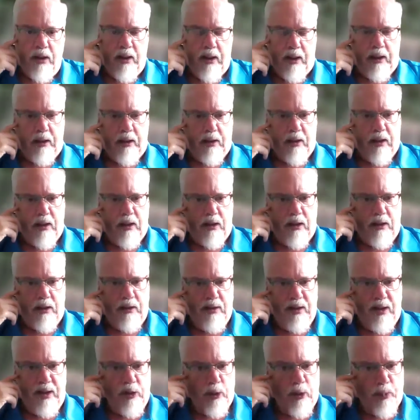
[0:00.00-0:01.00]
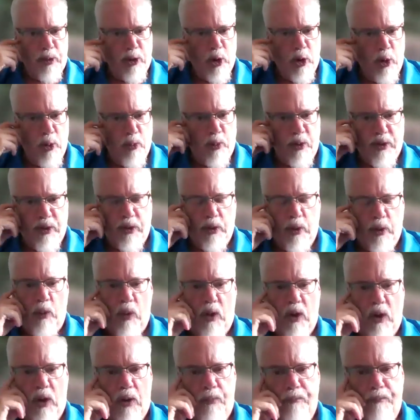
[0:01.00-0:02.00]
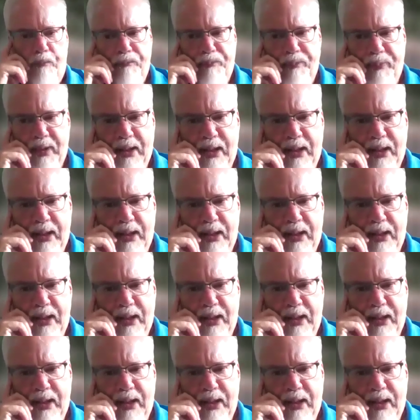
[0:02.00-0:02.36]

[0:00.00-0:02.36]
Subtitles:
a diploma on the wall.